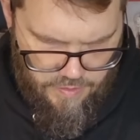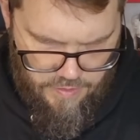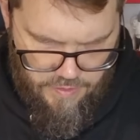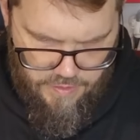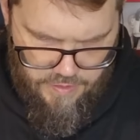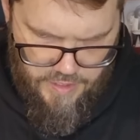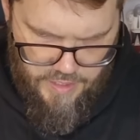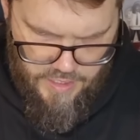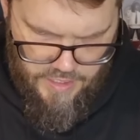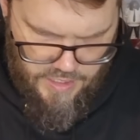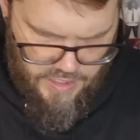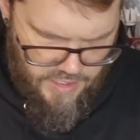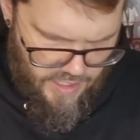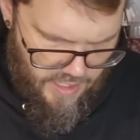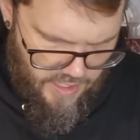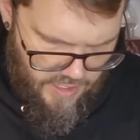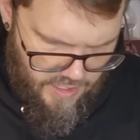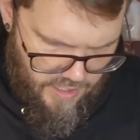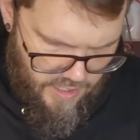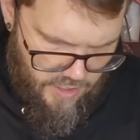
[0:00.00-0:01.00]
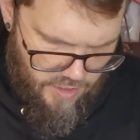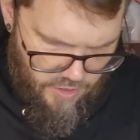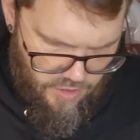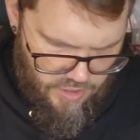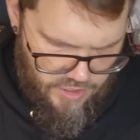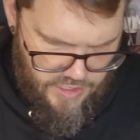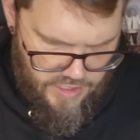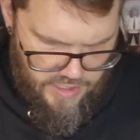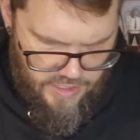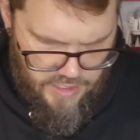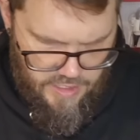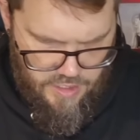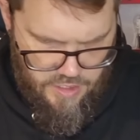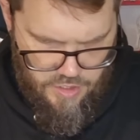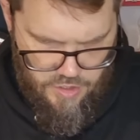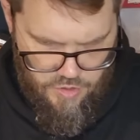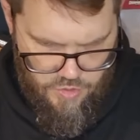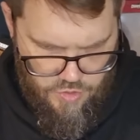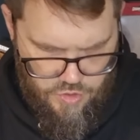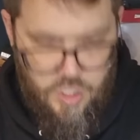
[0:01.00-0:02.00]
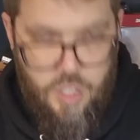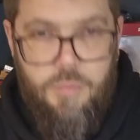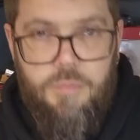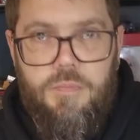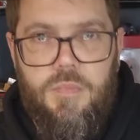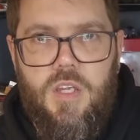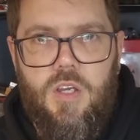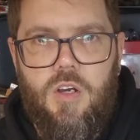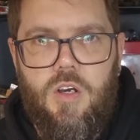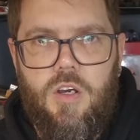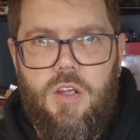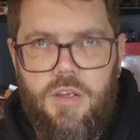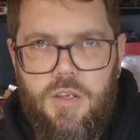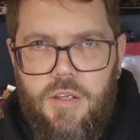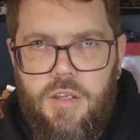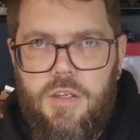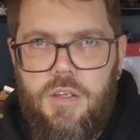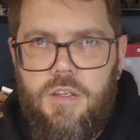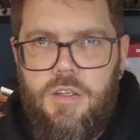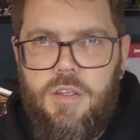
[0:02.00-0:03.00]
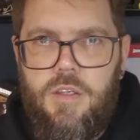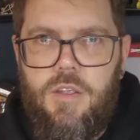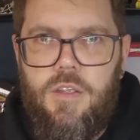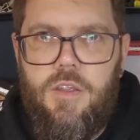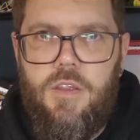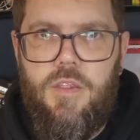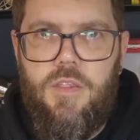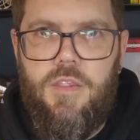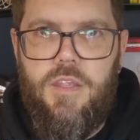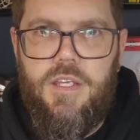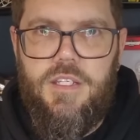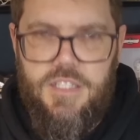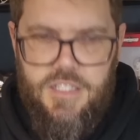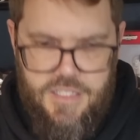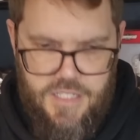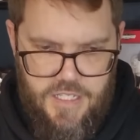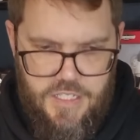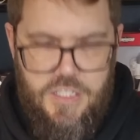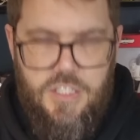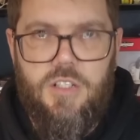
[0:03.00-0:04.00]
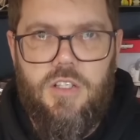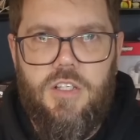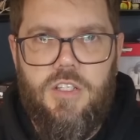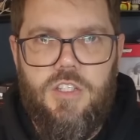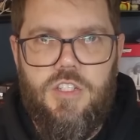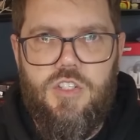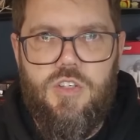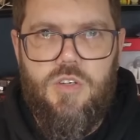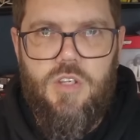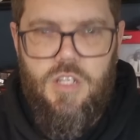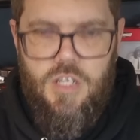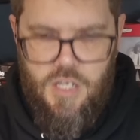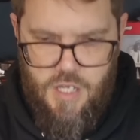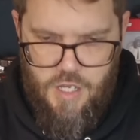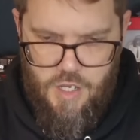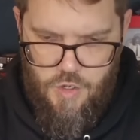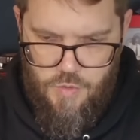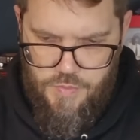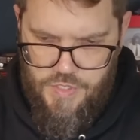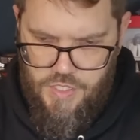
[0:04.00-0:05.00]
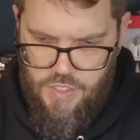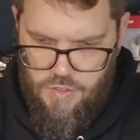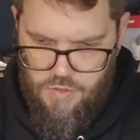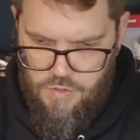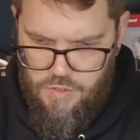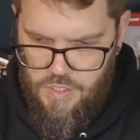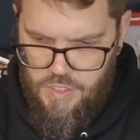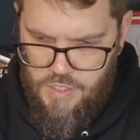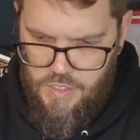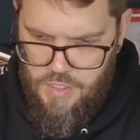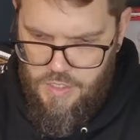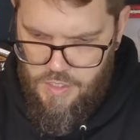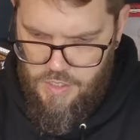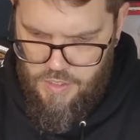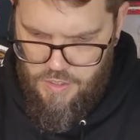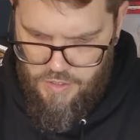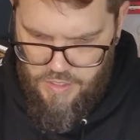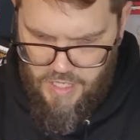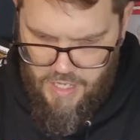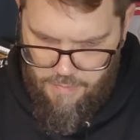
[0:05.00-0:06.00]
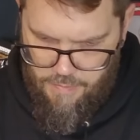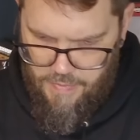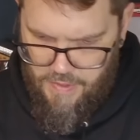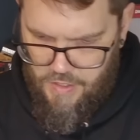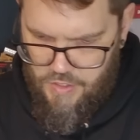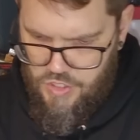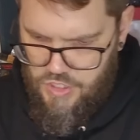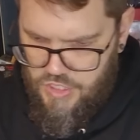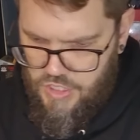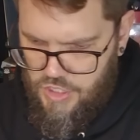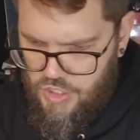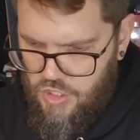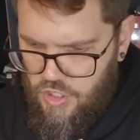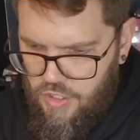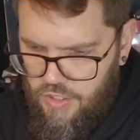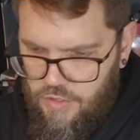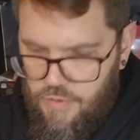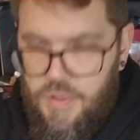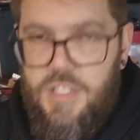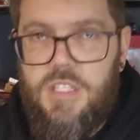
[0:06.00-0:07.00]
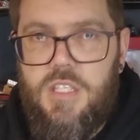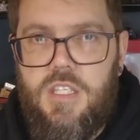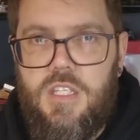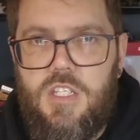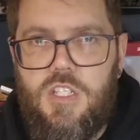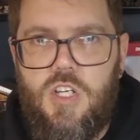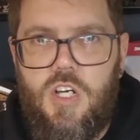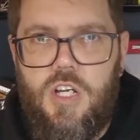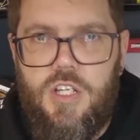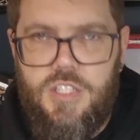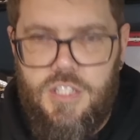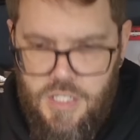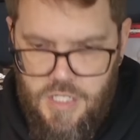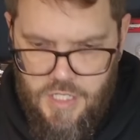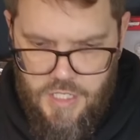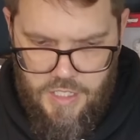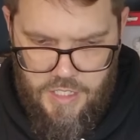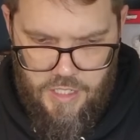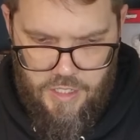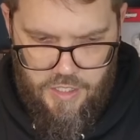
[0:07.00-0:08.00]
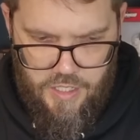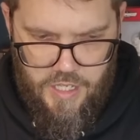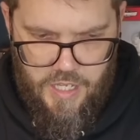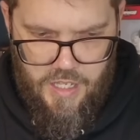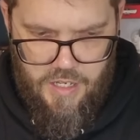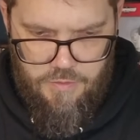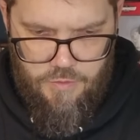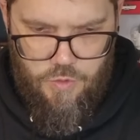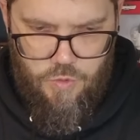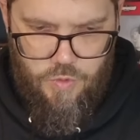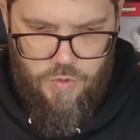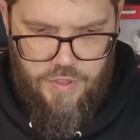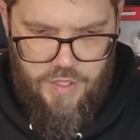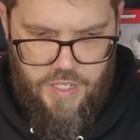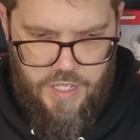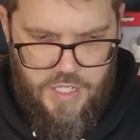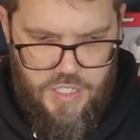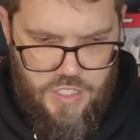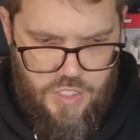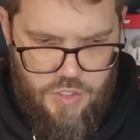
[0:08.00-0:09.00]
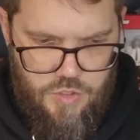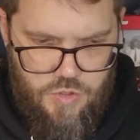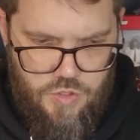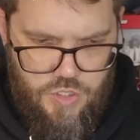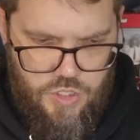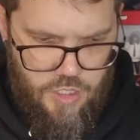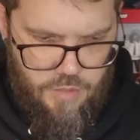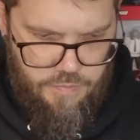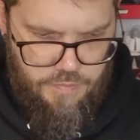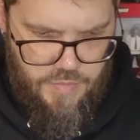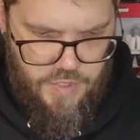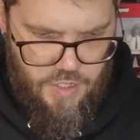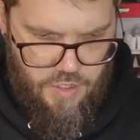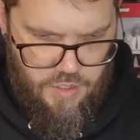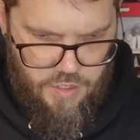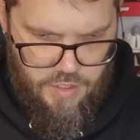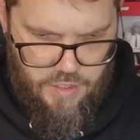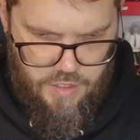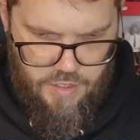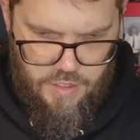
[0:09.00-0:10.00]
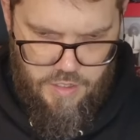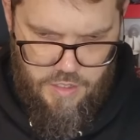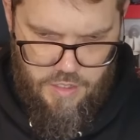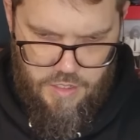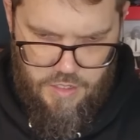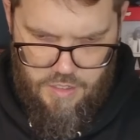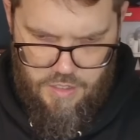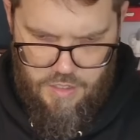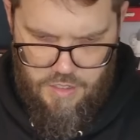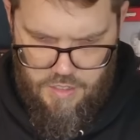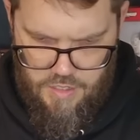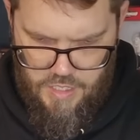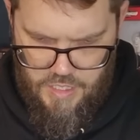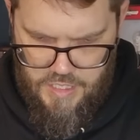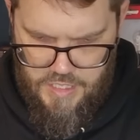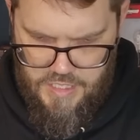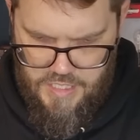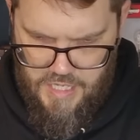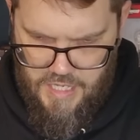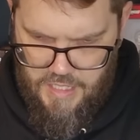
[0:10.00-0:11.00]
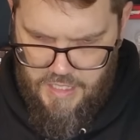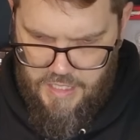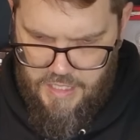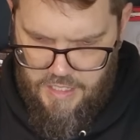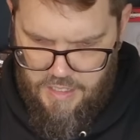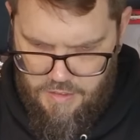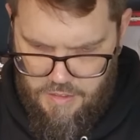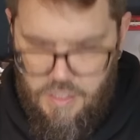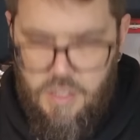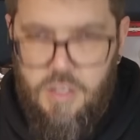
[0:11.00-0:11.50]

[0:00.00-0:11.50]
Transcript: This. And then lastly, you stop me on this. Is that still on screen? I hope so. Okay, I'll just discard the rest of these cards. Now the kind of cool thing is, you stop me on exactly